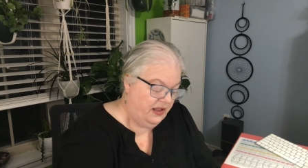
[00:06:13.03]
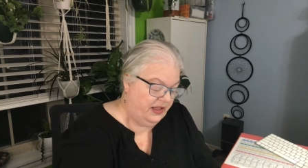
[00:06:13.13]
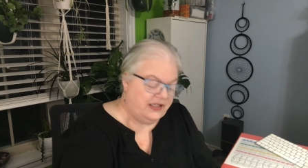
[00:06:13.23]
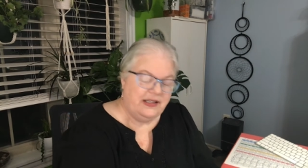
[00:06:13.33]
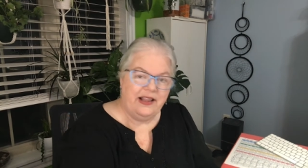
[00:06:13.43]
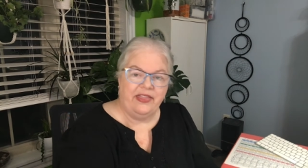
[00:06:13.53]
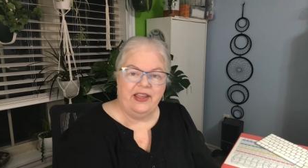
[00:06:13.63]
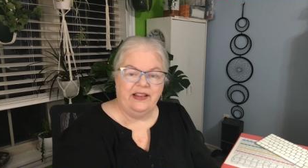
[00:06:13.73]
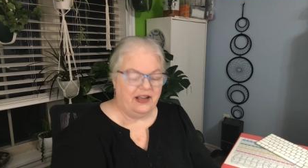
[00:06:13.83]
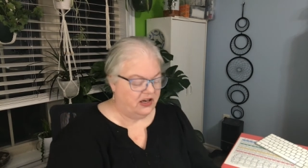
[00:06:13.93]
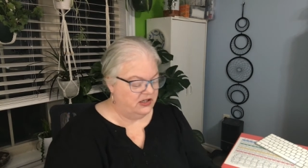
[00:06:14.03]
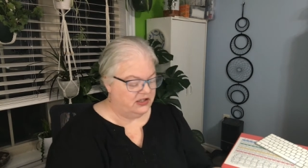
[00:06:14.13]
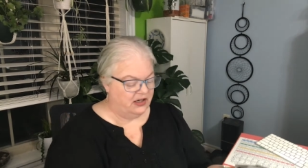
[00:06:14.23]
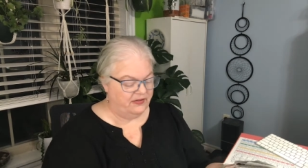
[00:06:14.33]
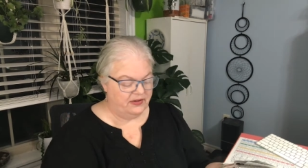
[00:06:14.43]
that's the thing that
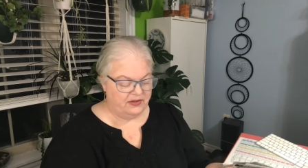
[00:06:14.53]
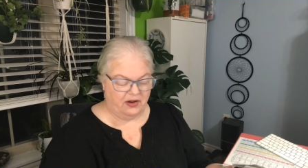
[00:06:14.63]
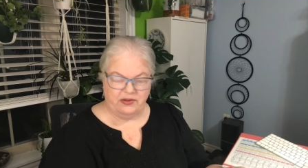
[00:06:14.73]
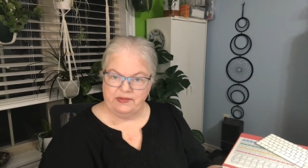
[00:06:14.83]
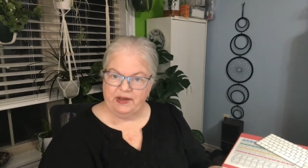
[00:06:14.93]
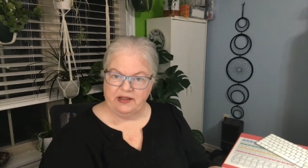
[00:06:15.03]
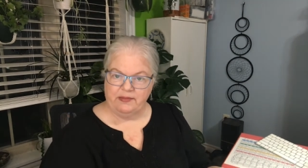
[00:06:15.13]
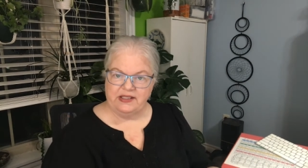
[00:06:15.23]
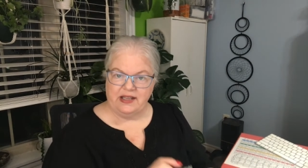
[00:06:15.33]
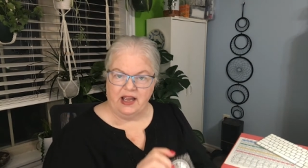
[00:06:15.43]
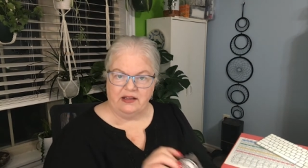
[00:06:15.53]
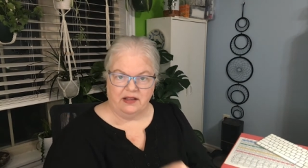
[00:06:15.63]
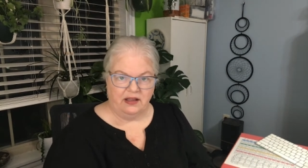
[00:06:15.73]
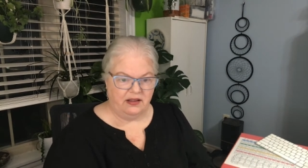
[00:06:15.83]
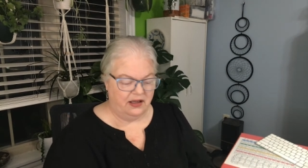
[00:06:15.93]
conservatives always make the mistake.
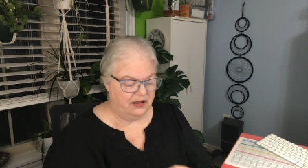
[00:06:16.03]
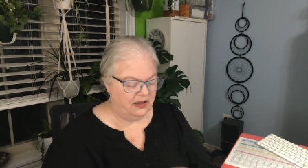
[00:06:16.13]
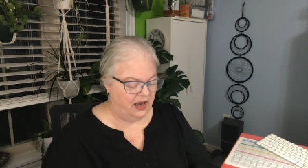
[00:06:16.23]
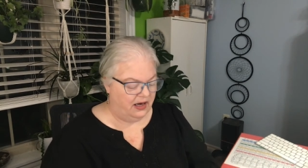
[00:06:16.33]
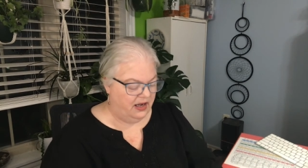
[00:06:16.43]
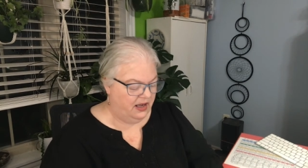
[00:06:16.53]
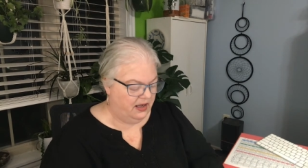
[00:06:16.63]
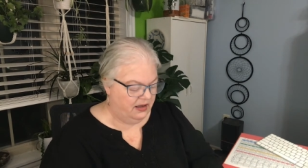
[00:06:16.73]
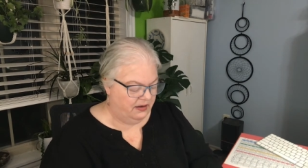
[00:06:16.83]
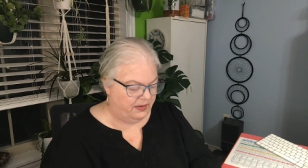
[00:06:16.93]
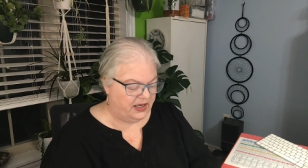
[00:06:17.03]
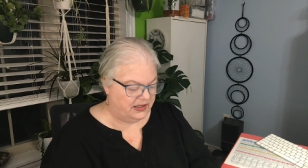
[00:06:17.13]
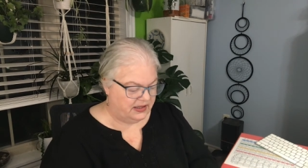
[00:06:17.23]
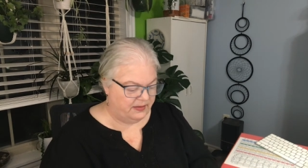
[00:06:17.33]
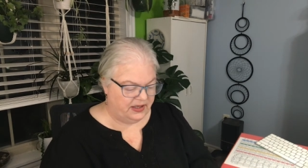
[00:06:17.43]
They think that
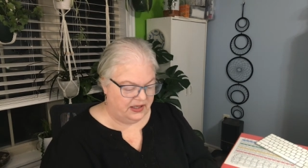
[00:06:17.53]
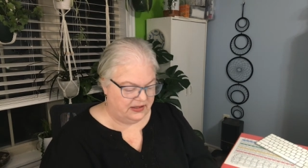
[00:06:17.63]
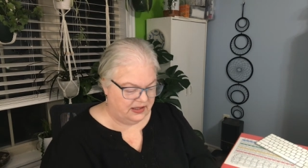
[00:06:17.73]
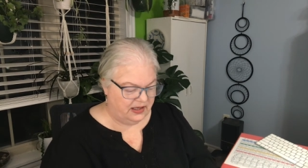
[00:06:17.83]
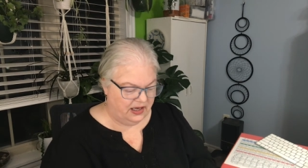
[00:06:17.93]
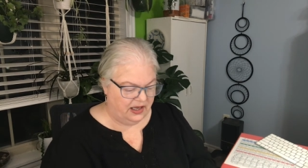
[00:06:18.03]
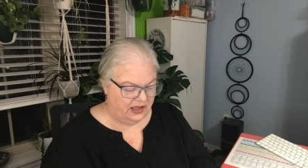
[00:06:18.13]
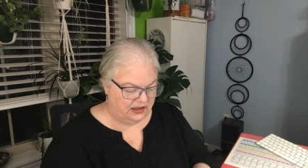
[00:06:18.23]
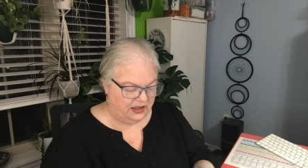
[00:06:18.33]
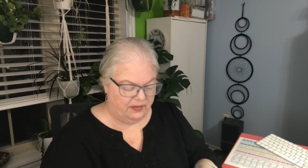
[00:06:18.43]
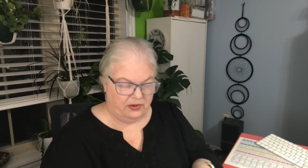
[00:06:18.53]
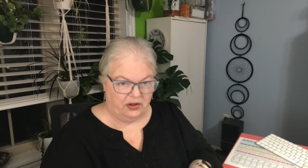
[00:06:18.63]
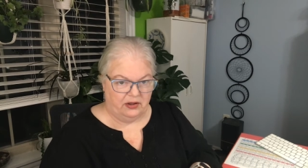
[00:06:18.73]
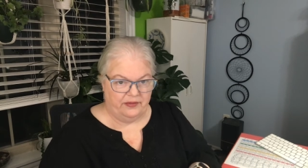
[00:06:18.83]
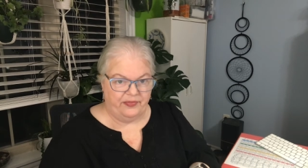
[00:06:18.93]
because somebody's uh,
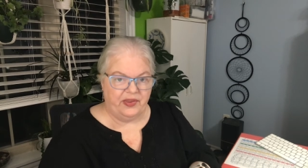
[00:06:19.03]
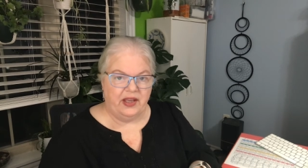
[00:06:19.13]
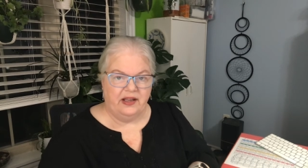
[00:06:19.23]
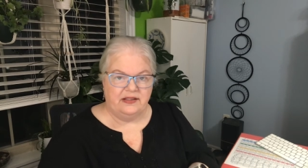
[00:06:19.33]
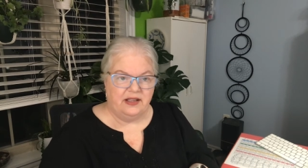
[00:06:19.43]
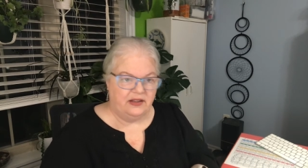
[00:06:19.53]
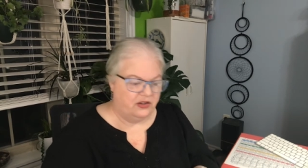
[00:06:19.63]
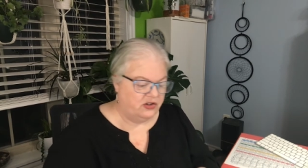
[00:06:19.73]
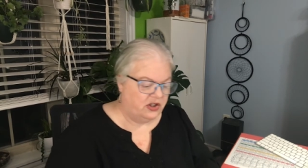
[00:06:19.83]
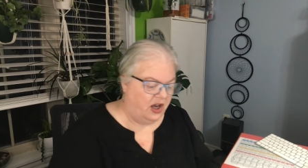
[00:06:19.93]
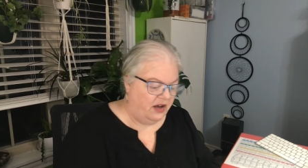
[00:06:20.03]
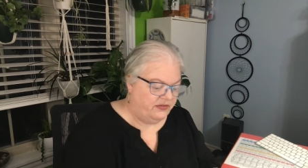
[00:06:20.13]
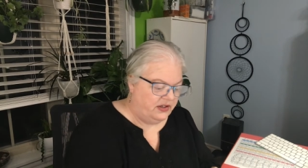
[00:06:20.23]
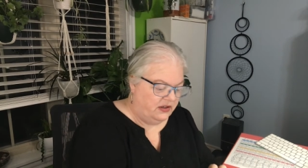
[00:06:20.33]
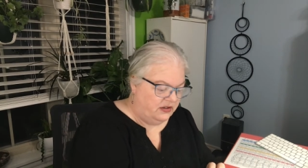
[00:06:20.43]
liberal is that they're
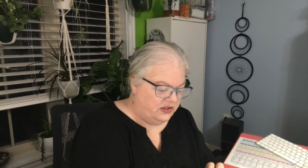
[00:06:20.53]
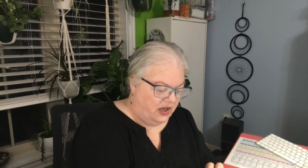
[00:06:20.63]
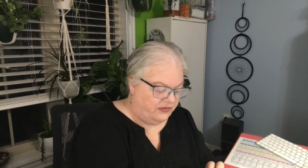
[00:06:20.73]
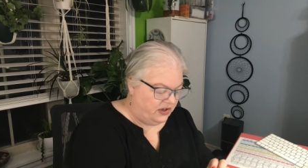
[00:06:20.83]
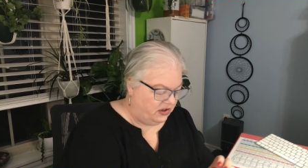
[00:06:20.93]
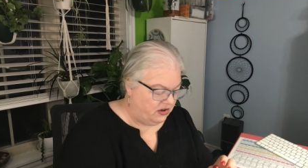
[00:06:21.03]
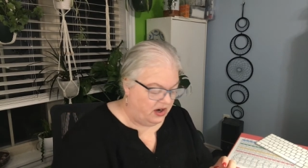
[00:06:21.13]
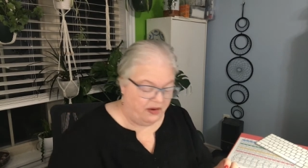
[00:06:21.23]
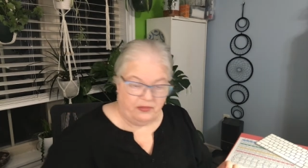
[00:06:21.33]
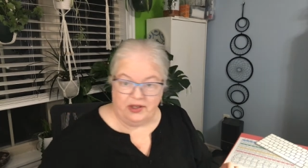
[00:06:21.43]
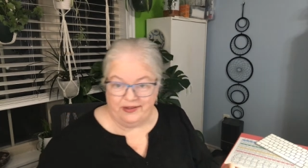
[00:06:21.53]
soft, soft on crime. Well,